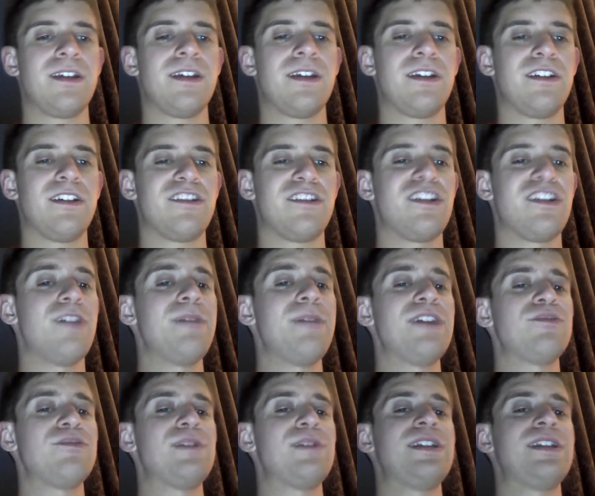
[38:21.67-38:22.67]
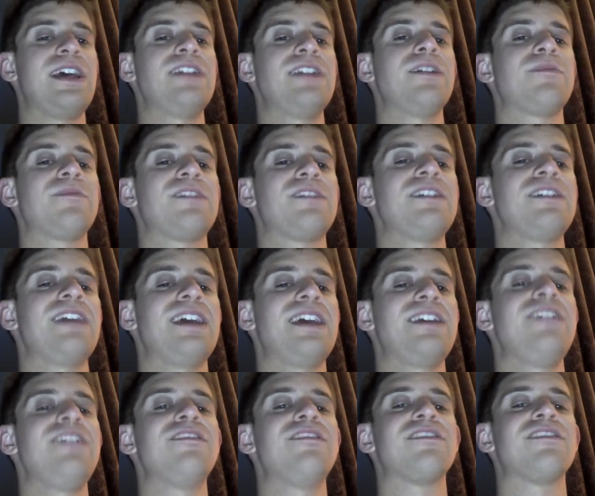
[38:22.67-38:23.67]
Shelton Benjamin ended up saying that
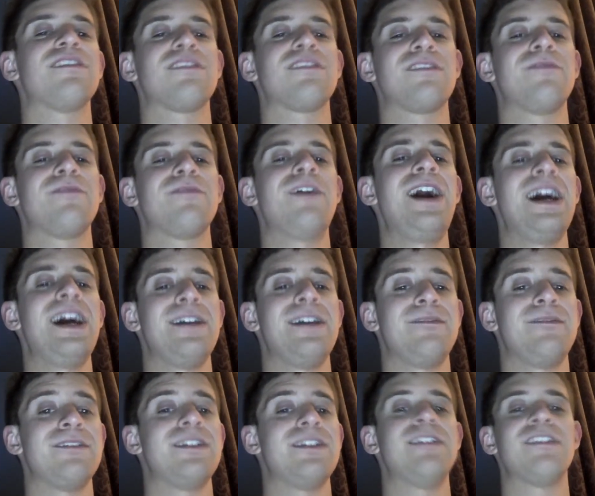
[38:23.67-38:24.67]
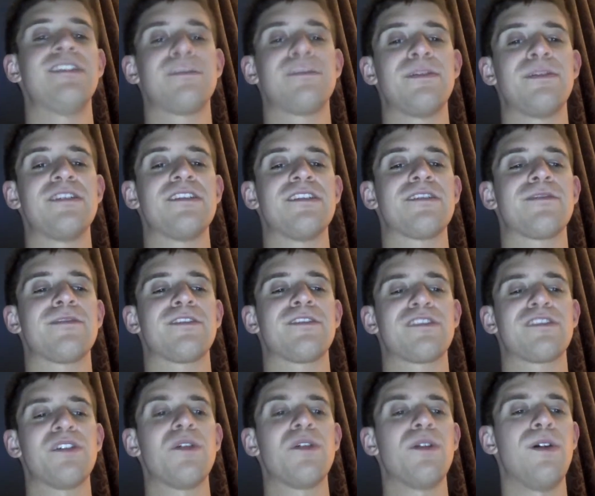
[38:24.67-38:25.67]
he's survived in this business for
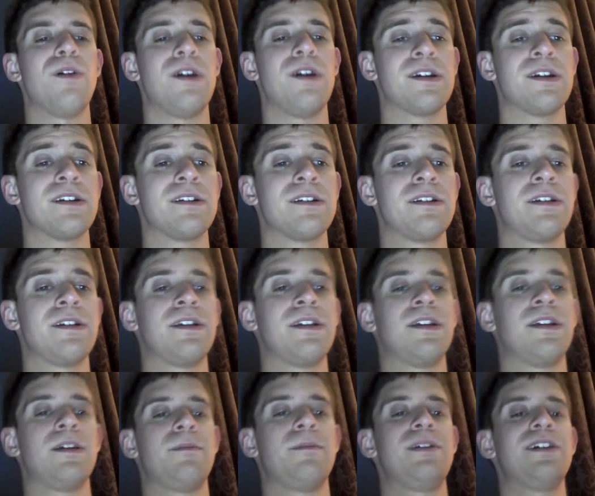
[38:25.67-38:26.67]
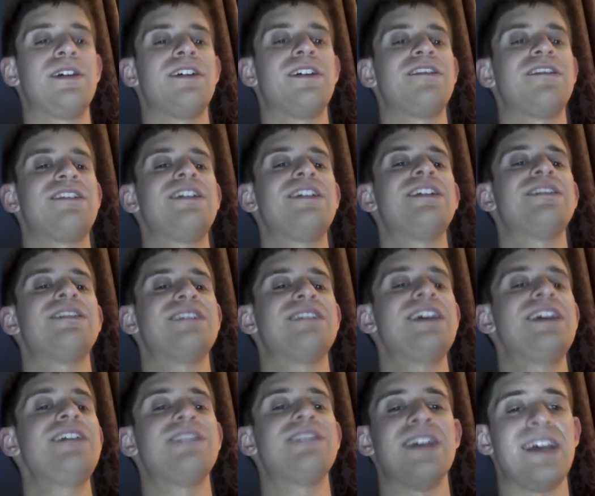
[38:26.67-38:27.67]
so long because he can
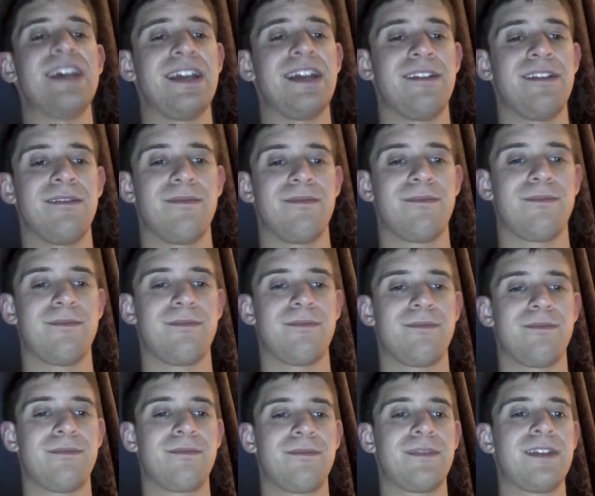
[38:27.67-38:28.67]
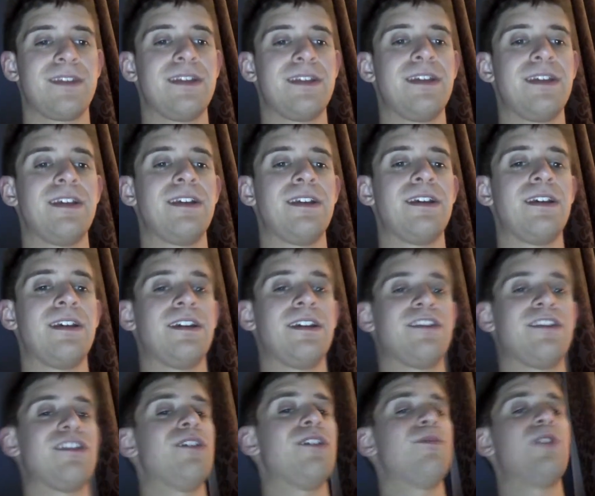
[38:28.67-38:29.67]
take the hit.
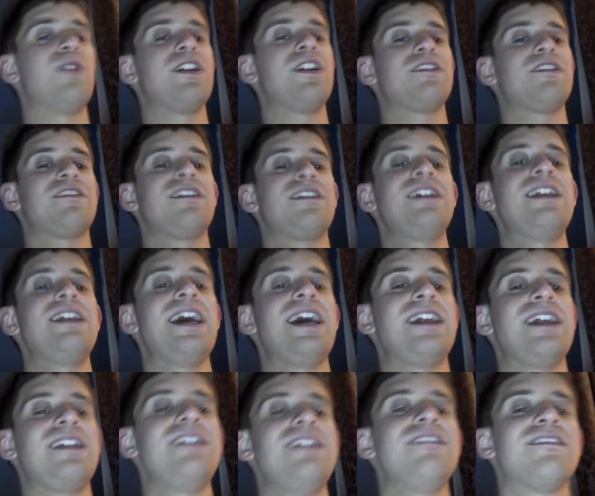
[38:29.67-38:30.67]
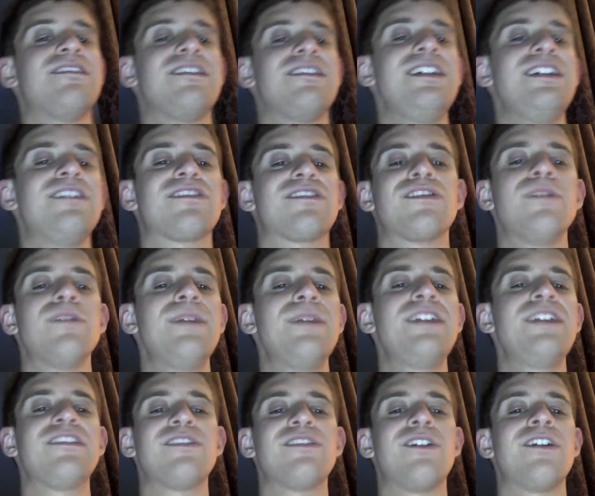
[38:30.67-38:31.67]
Shelton went on to say that he's seen so many
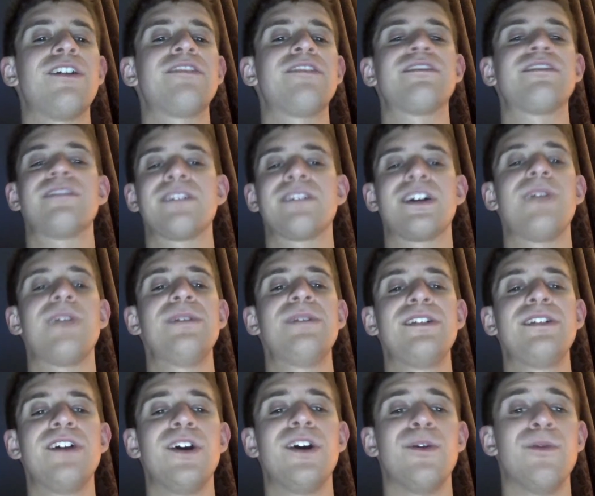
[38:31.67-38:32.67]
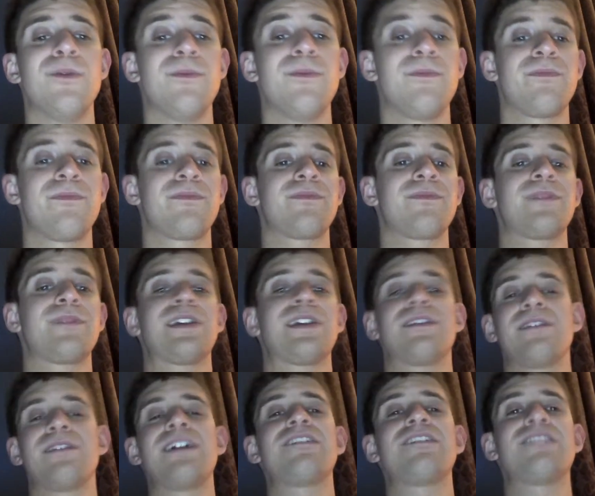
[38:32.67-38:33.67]
stars come and go,
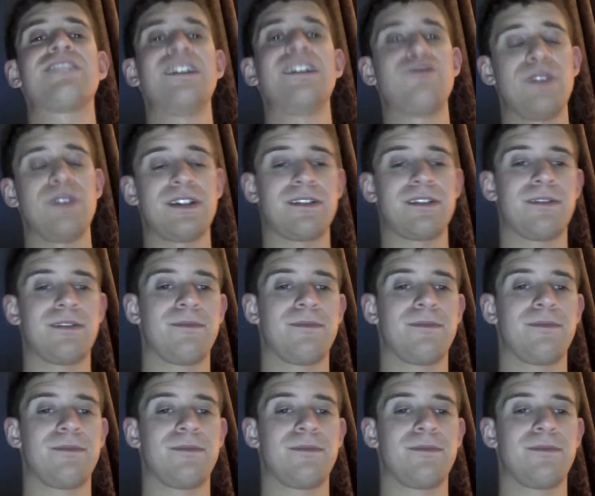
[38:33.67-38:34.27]
like Cedric.